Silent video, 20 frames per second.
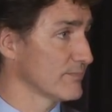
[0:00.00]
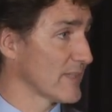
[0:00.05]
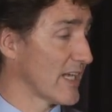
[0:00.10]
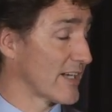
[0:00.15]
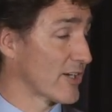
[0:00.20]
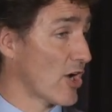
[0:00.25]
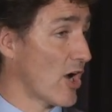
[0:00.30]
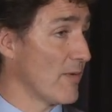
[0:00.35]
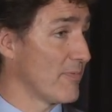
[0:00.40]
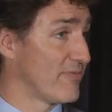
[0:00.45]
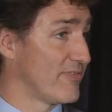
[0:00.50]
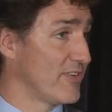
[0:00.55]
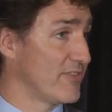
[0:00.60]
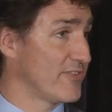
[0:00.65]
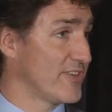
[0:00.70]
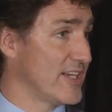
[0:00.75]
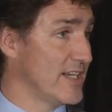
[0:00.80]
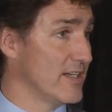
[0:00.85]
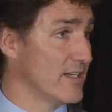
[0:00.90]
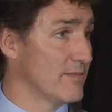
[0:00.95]
At
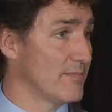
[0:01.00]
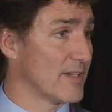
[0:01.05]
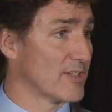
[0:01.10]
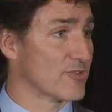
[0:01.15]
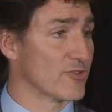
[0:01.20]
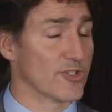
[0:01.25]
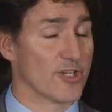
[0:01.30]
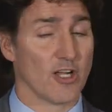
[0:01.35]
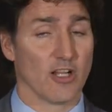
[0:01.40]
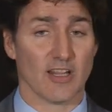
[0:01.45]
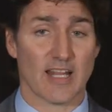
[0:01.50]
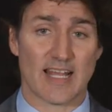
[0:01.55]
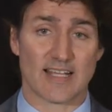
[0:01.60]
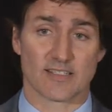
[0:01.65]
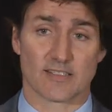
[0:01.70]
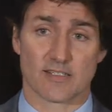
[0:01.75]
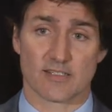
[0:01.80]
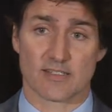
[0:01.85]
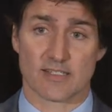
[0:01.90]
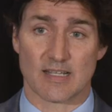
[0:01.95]
COP15 in Montreal
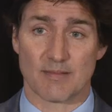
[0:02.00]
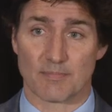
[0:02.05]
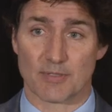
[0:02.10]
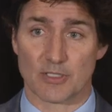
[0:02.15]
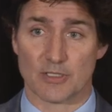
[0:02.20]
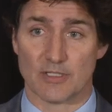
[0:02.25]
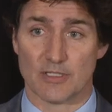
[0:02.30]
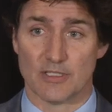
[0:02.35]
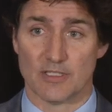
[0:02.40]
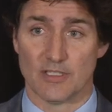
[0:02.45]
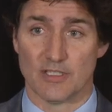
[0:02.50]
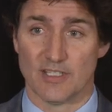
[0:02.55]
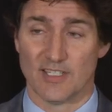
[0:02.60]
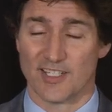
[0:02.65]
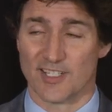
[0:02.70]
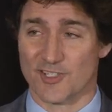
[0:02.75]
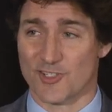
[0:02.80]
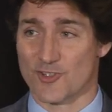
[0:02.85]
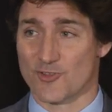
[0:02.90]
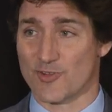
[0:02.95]
last December,
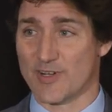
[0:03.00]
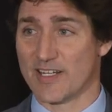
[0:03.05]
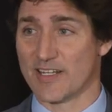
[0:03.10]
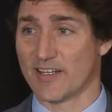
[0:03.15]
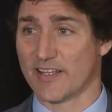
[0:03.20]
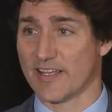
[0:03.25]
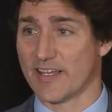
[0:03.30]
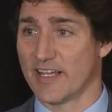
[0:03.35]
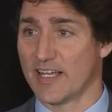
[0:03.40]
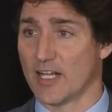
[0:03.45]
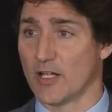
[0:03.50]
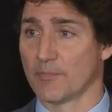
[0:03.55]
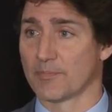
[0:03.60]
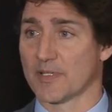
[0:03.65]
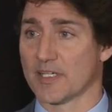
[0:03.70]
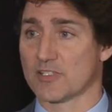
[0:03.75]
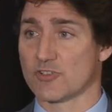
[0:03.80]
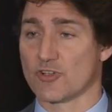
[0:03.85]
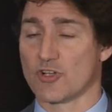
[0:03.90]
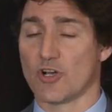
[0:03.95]
Australia helped
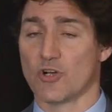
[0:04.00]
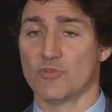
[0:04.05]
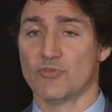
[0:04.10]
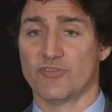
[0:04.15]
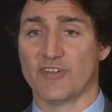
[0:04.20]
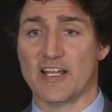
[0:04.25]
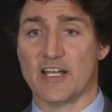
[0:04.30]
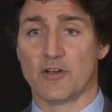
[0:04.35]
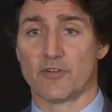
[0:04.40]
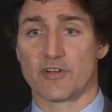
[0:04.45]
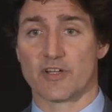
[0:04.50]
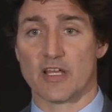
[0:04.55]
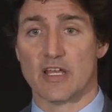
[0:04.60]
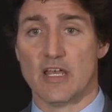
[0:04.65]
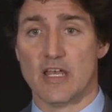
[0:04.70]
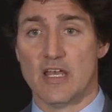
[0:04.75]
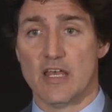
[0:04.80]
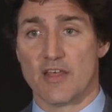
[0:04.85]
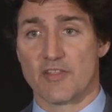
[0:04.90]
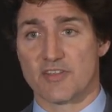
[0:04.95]
us co-found
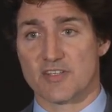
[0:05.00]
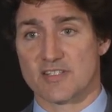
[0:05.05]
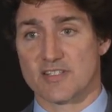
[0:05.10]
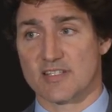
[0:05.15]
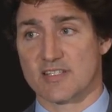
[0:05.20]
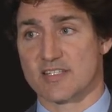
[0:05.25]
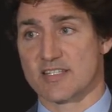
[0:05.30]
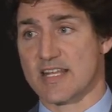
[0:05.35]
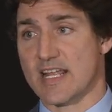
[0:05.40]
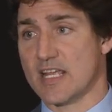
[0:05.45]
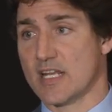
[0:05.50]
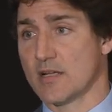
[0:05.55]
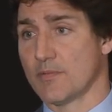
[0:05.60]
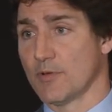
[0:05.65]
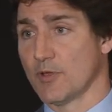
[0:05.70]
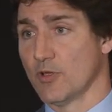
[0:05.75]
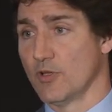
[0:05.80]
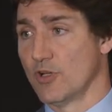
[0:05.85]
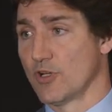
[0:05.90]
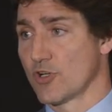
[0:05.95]
the
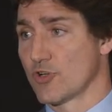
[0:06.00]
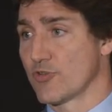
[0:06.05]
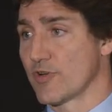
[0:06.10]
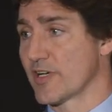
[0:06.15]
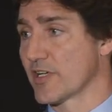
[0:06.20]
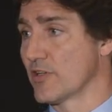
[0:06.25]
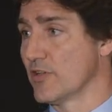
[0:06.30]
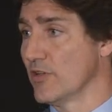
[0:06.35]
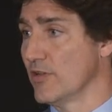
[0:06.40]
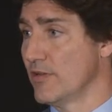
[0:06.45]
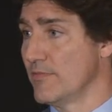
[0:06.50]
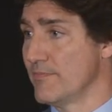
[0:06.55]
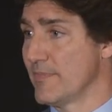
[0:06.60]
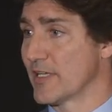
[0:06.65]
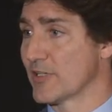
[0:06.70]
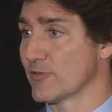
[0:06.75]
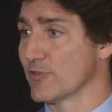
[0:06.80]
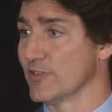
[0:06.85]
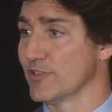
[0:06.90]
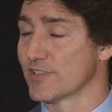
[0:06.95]
Sustainable Critical
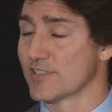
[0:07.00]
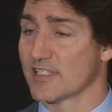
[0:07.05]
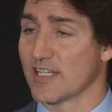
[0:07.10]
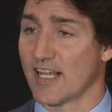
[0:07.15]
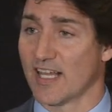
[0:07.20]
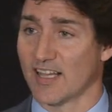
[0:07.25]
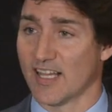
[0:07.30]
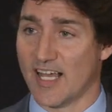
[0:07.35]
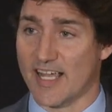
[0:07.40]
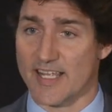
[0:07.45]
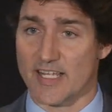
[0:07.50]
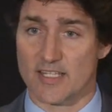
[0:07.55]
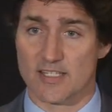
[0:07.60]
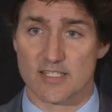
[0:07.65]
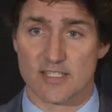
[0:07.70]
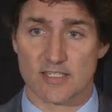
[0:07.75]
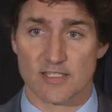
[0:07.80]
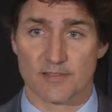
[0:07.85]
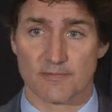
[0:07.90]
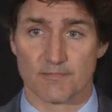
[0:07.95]
Minerals
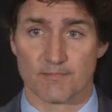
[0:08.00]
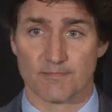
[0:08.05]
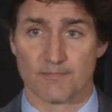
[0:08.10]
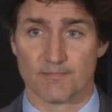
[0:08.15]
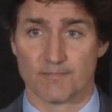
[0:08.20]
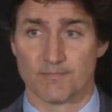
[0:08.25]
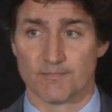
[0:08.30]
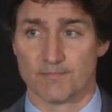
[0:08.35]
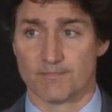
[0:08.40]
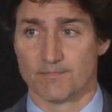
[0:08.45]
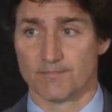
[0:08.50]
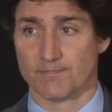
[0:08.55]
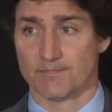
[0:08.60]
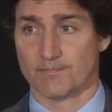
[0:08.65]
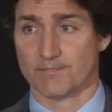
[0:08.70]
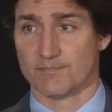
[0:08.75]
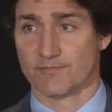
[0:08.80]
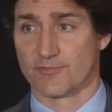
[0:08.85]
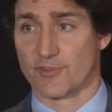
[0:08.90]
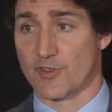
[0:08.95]
Alliance.
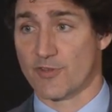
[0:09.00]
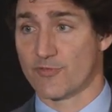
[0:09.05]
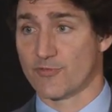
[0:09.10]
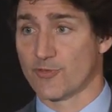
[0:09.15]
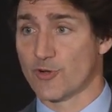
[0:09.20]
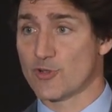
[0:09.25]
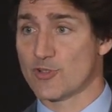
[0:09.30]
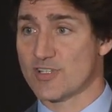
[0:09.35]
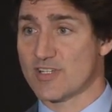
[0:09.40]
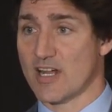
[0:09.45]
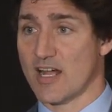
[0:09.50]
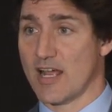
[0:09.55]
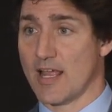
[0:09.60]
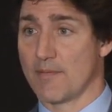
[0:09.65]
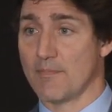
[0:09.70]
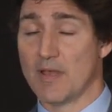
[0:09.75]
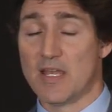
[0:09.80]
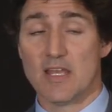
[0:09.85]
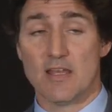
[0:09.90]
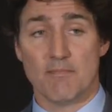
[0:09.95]
For the first
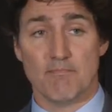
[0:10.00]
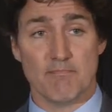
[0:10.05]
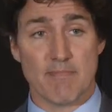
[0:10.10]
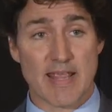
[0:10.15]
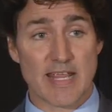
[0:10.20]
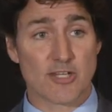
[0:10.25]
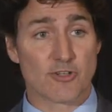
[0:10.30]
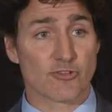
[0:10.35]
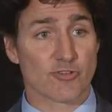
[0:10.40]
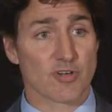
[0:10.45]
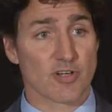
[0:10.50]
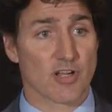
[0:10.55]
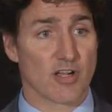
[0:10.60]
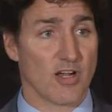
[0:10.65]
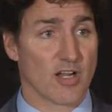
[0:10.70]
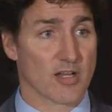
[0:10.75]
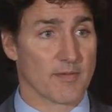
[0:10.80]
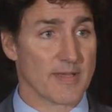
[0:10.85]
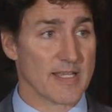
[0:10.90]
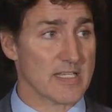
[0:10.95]
time, major
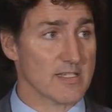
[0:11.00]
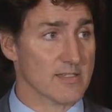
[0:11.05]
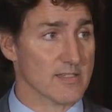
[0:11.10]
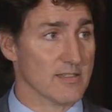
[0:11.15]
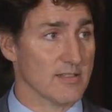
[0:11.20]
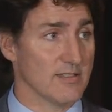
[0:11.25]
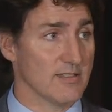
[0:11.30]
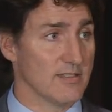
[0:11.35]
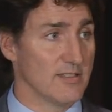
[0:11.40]
economies,